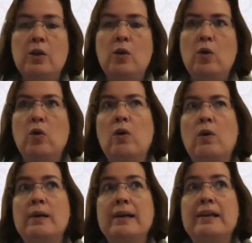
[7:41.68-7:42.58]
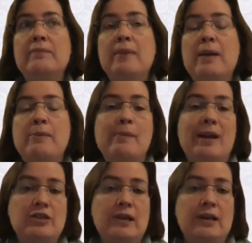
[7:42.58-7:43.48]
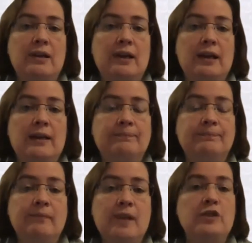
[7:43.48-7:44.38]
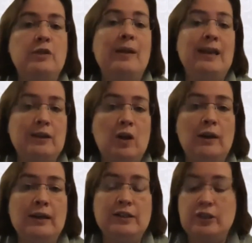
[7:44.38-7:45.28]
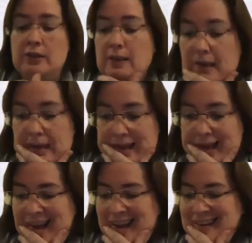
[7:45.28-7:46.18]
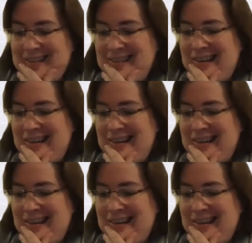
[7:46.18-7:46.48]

Or it may be measuring underpinning knowledge. And